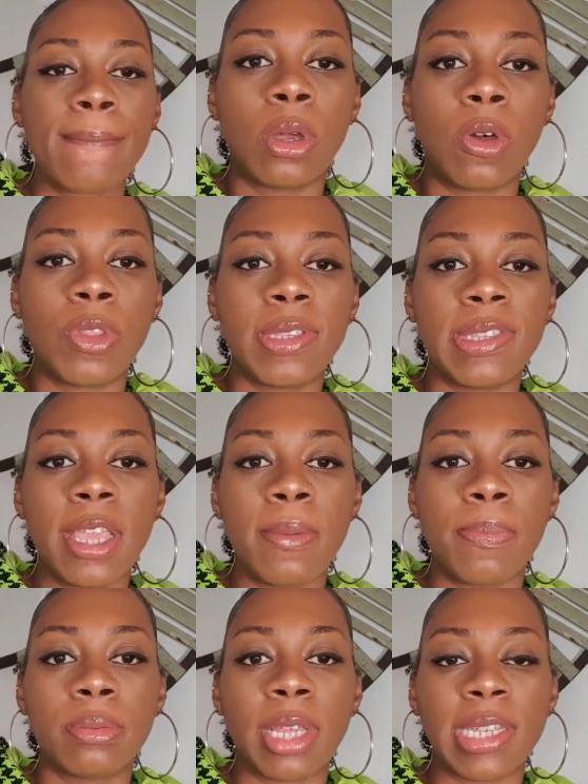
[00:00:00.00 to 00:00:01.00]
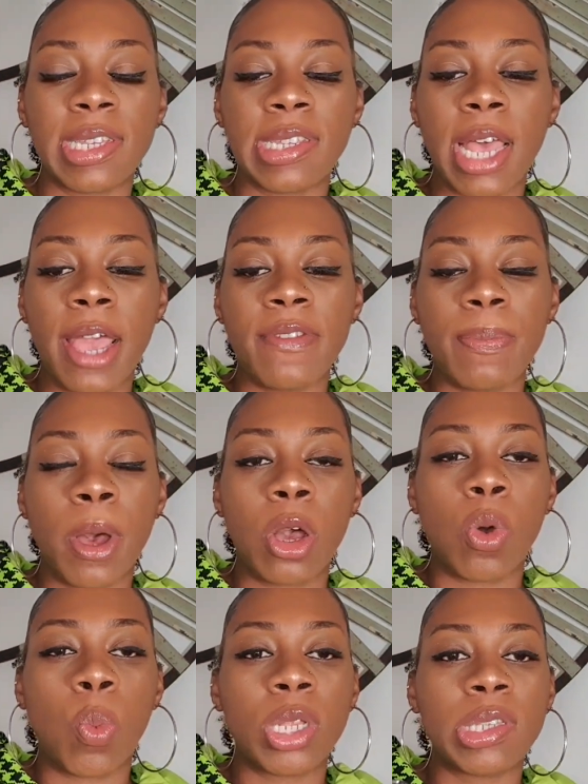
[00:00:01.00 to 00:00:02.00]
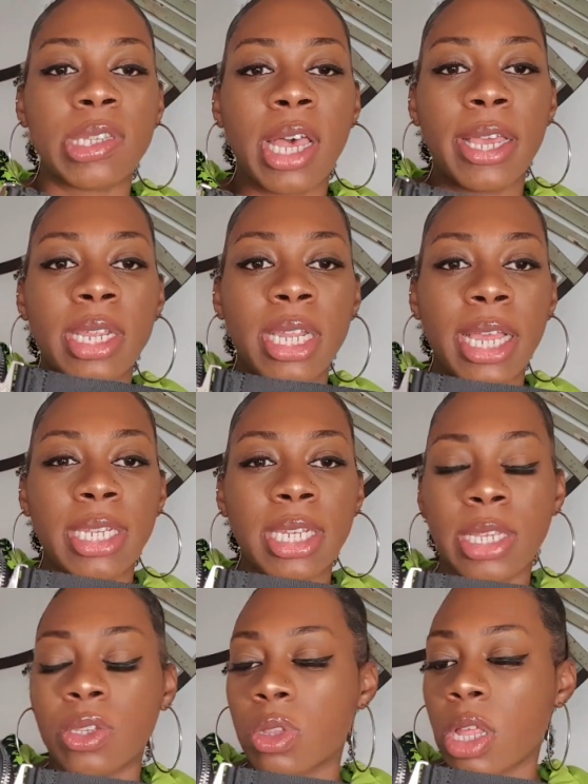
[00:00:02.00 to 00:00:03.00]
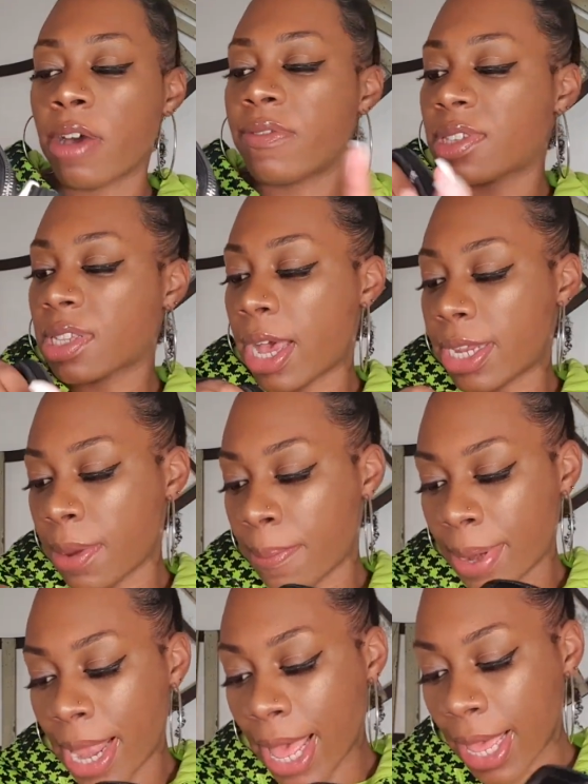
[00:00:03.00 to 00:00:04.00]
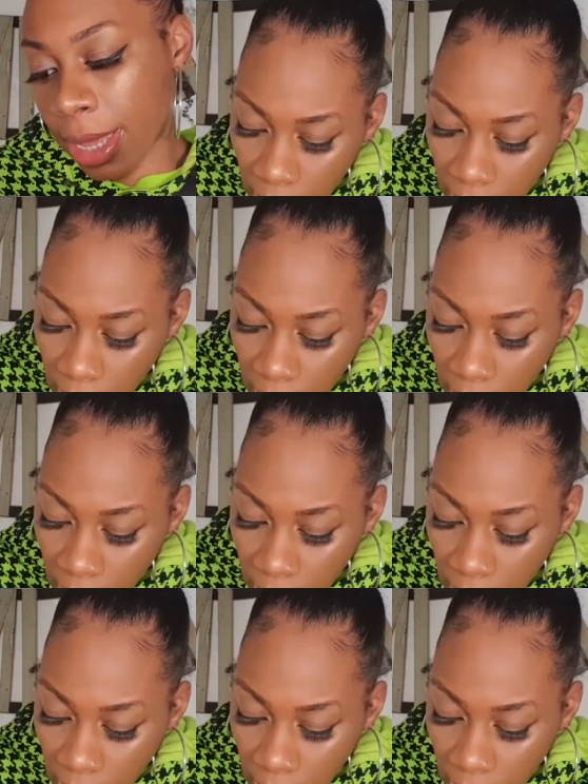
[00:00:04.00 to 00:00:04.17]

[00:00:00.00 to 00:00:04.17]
on the zip that says Ivy Park on one side and Adidas on the other side in black.